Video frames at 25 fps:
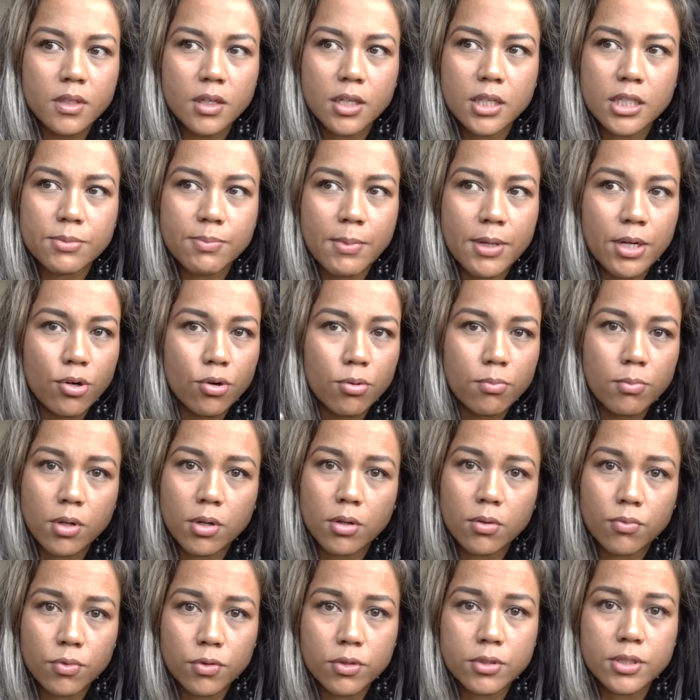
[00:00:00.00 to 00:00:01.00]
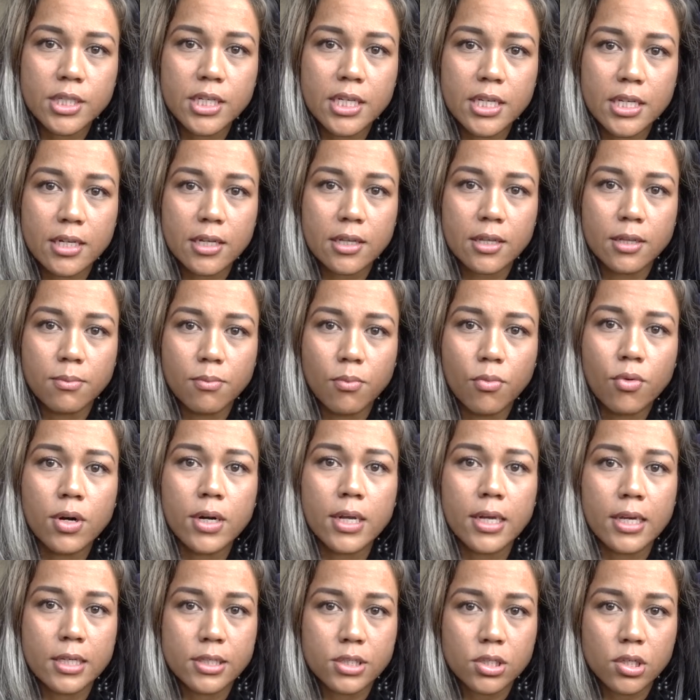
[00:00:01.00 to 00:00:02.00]
Because my normal routine in the
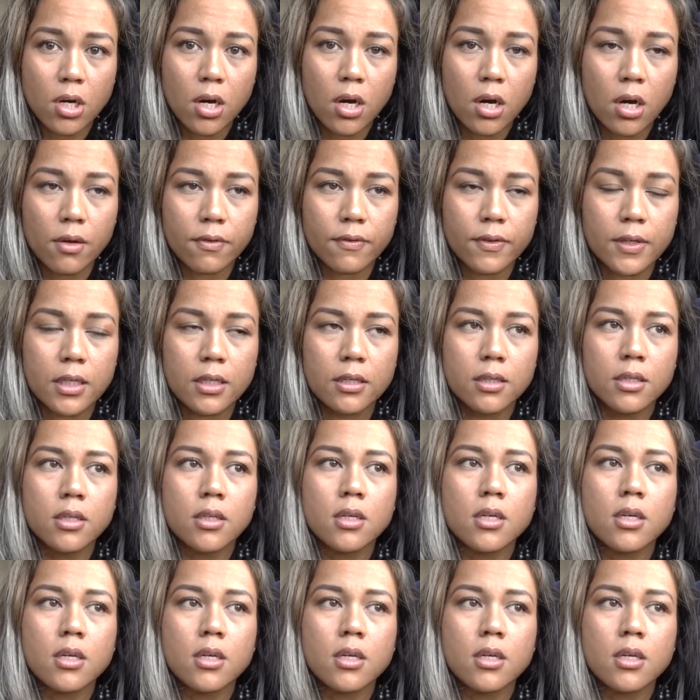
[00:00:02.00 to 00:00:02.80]
morning is coffee.